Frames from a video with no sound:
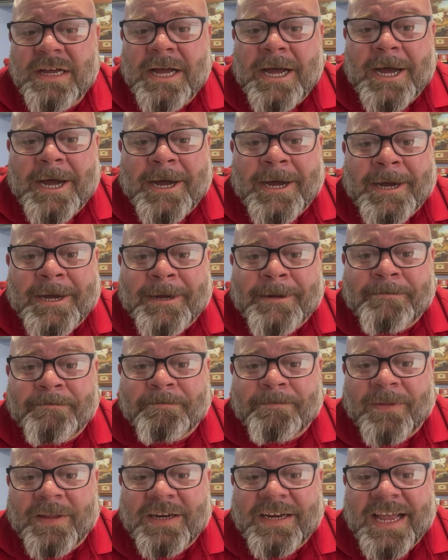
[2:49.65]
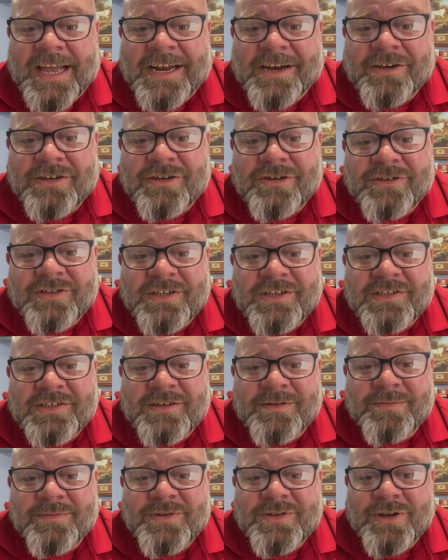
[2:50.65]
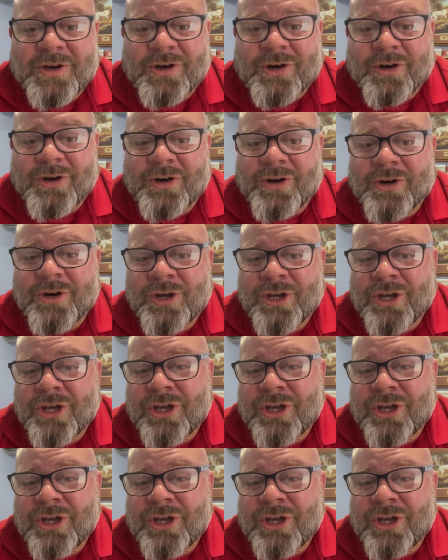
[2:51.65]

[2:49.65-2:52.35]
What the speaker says: The canister systems are